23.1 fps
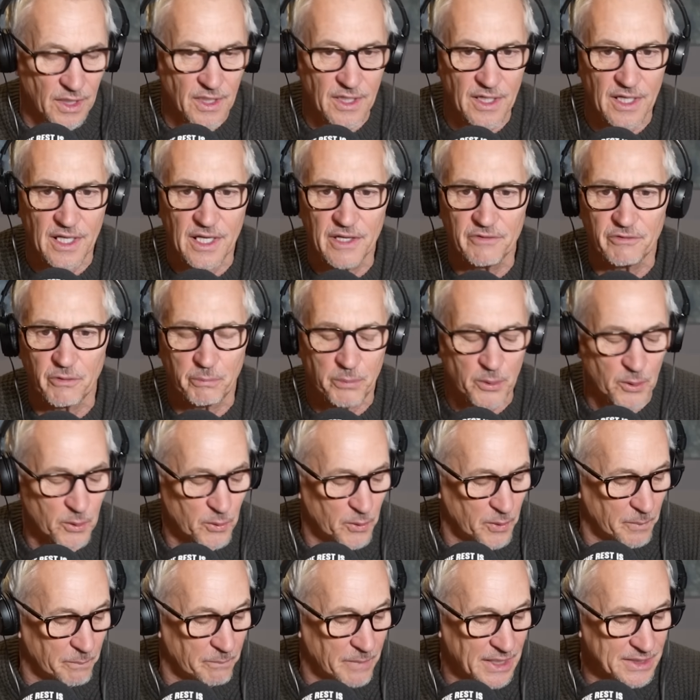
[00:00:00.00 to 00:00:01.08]

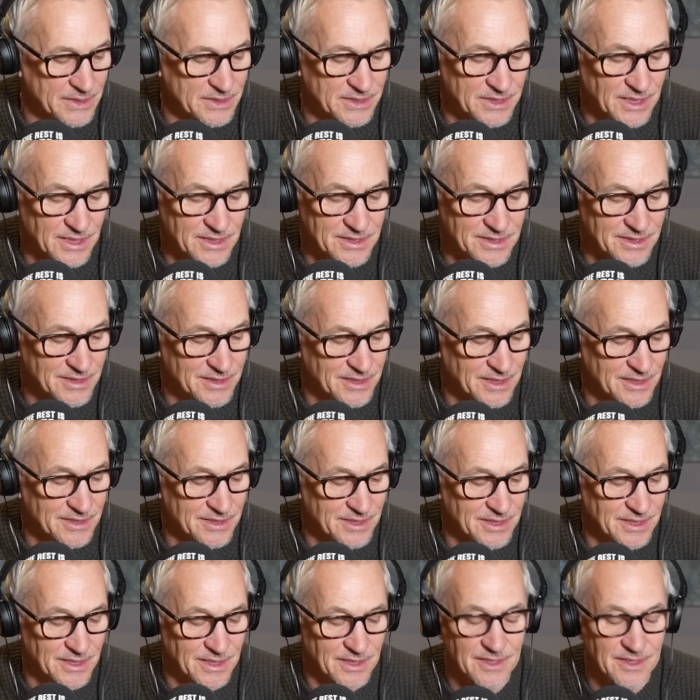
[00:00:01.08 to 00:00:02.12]
Liverpool, Manchester City